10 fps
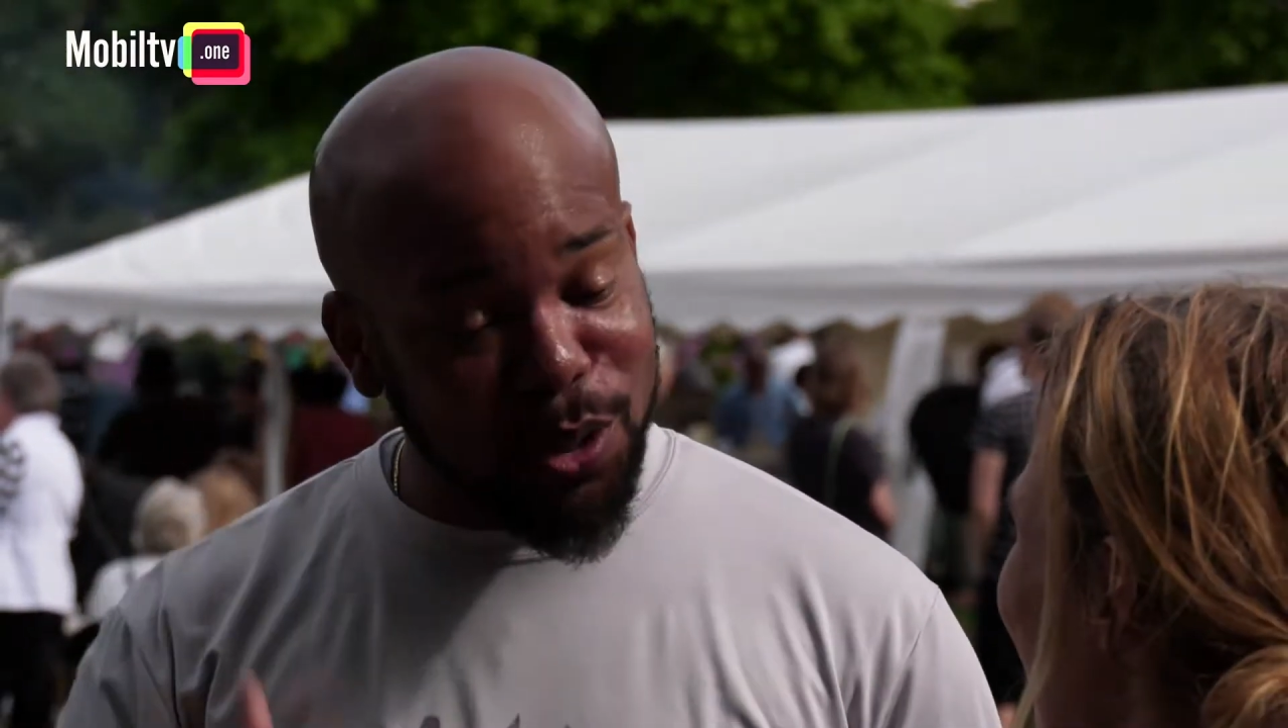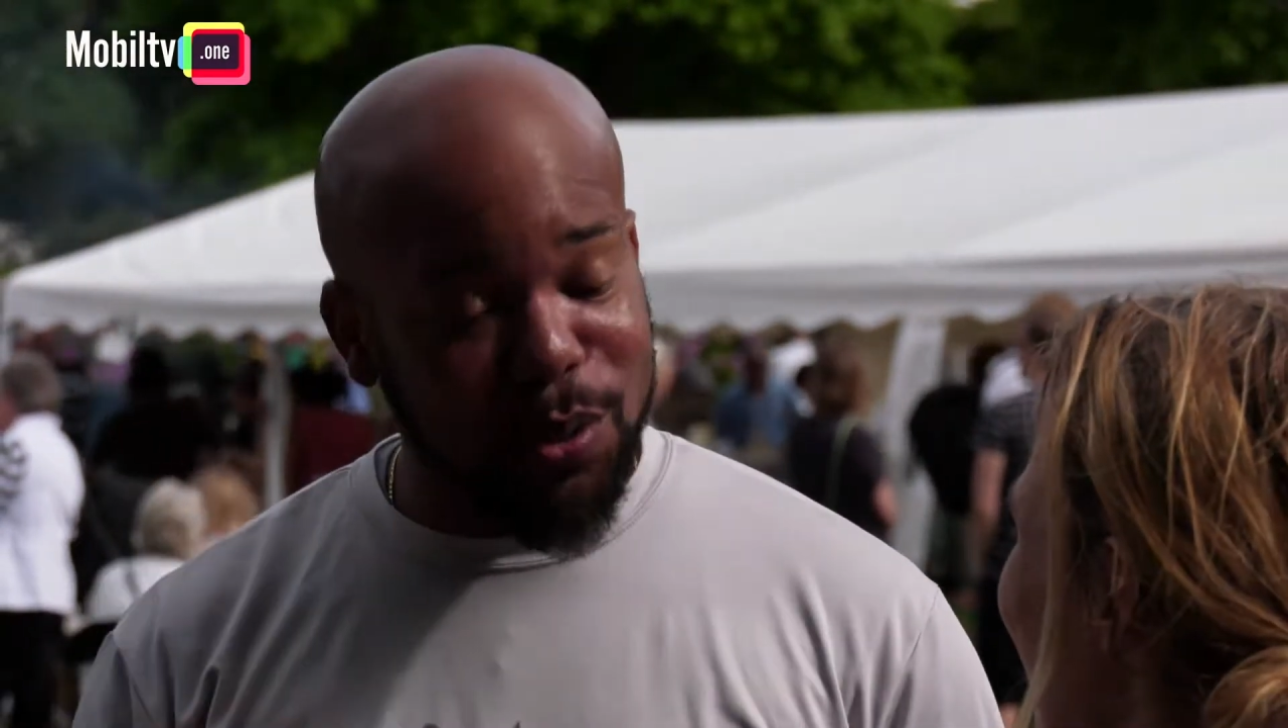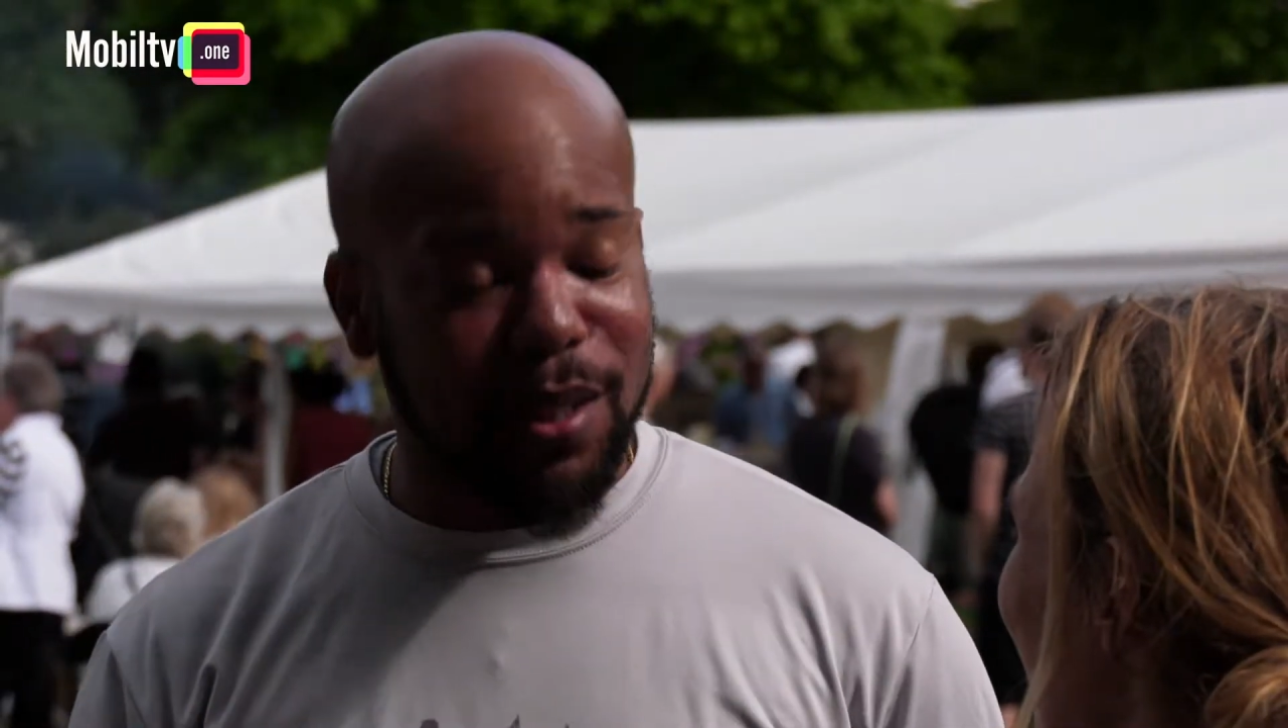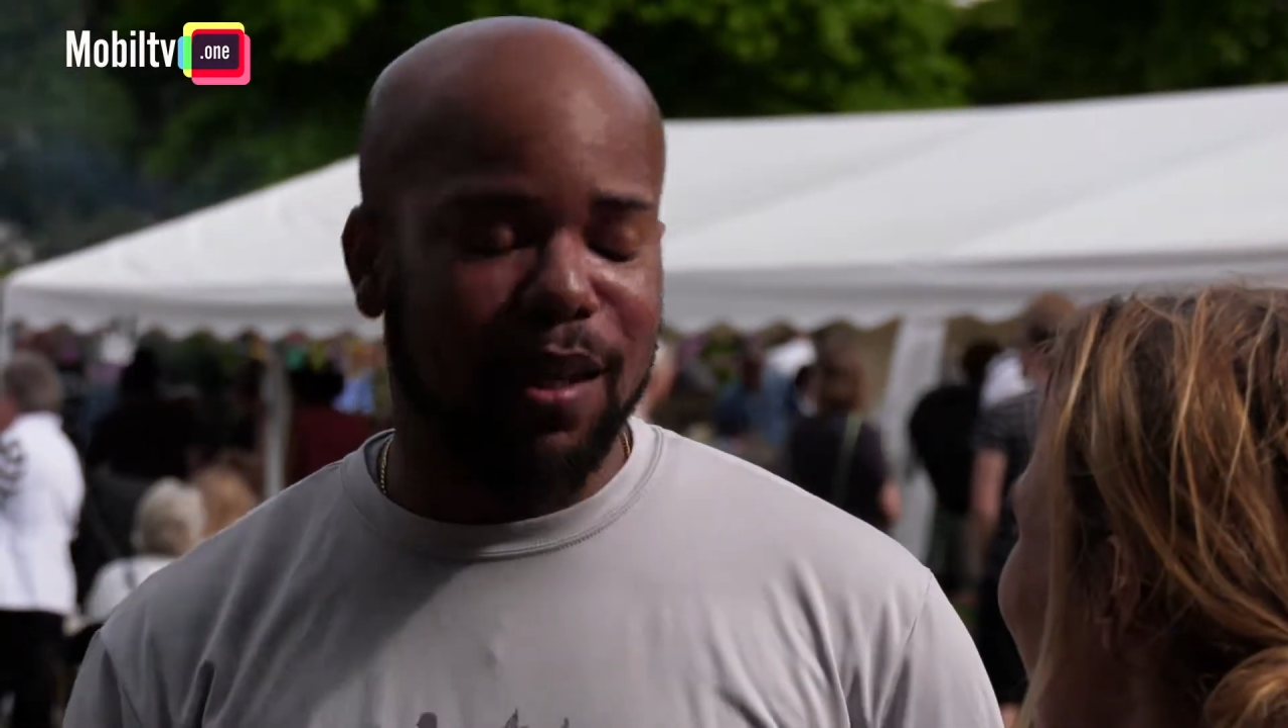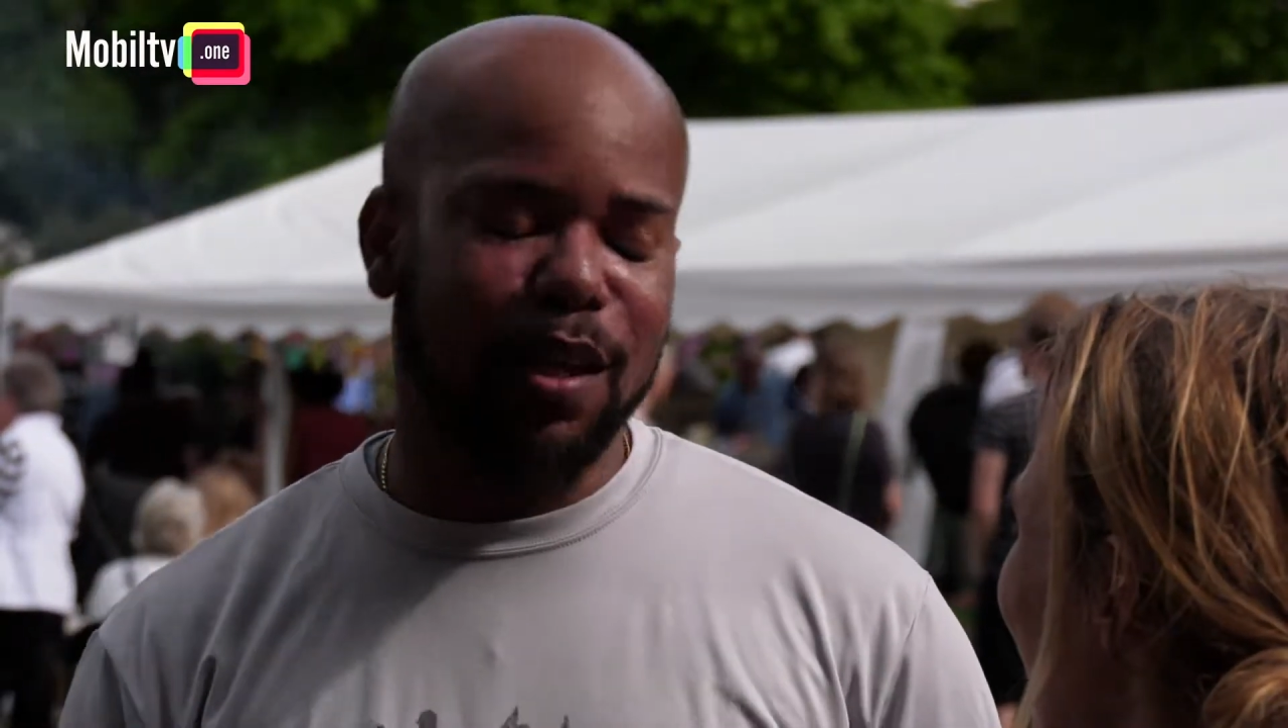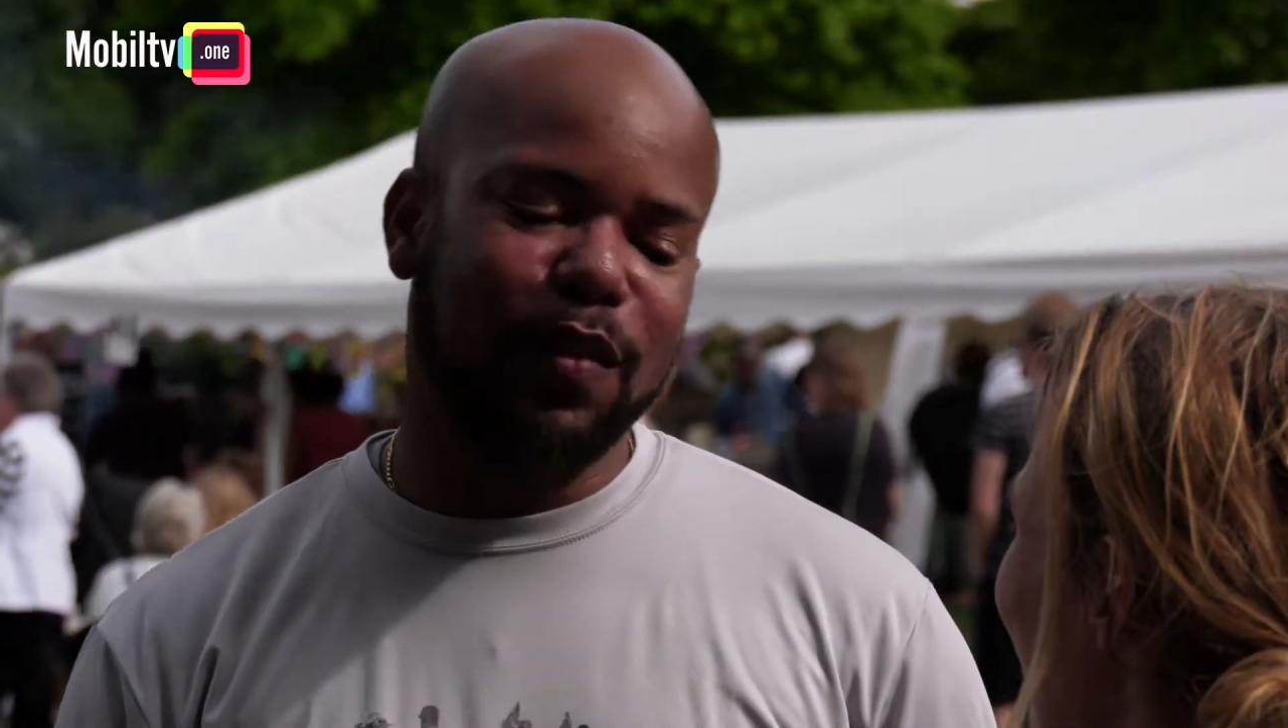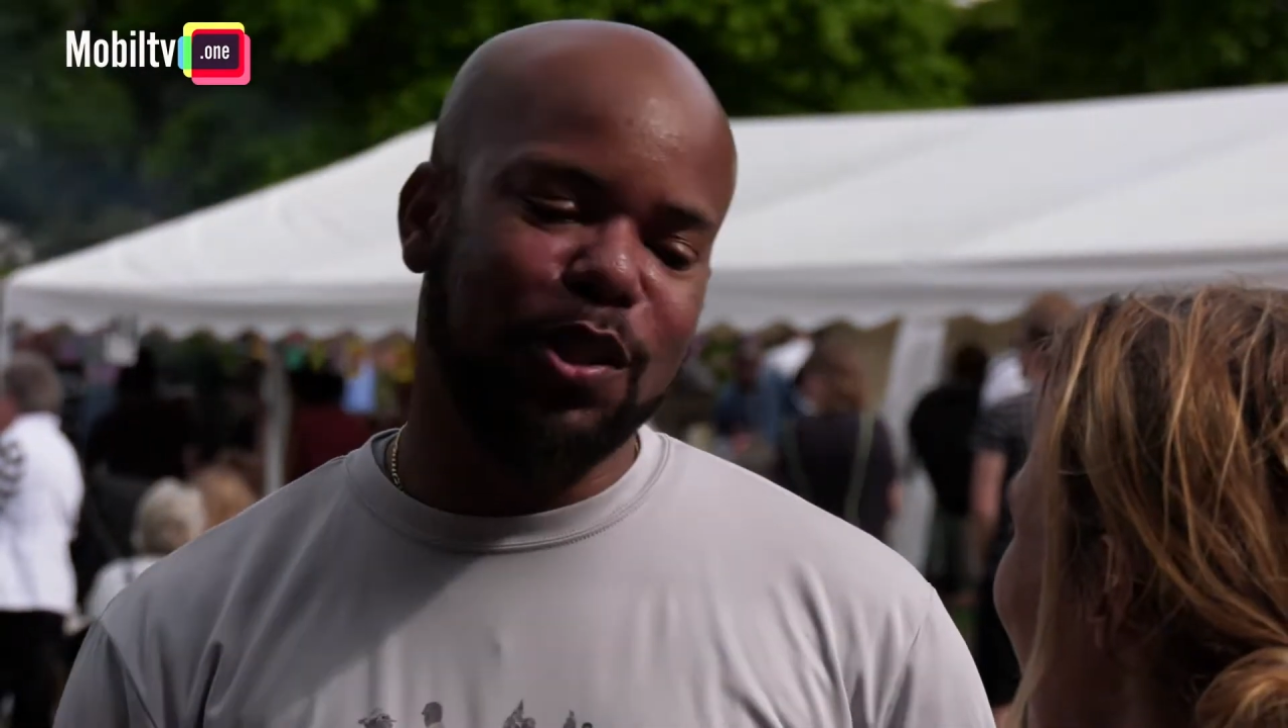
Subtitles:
use a lot of